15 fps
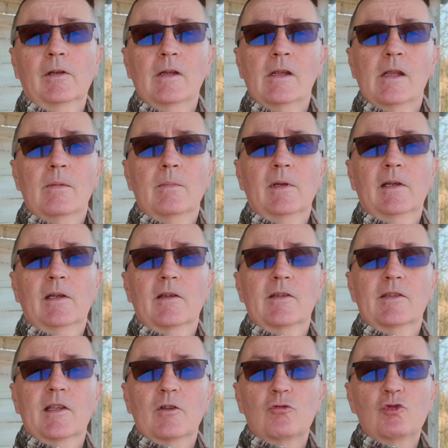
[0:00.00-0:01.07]
because that
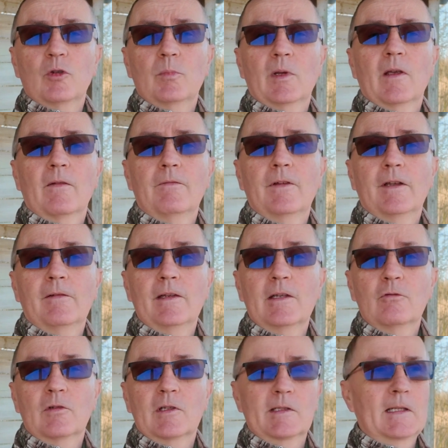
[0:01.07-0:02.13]
should be a very
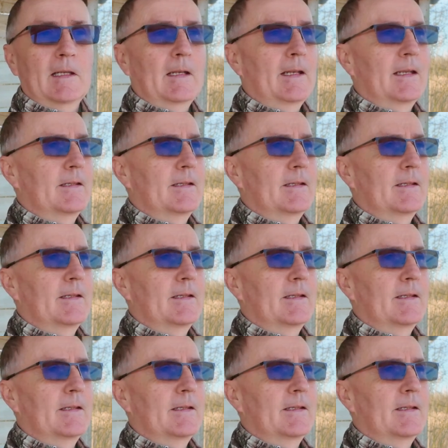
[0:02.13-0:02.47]
interesting lens.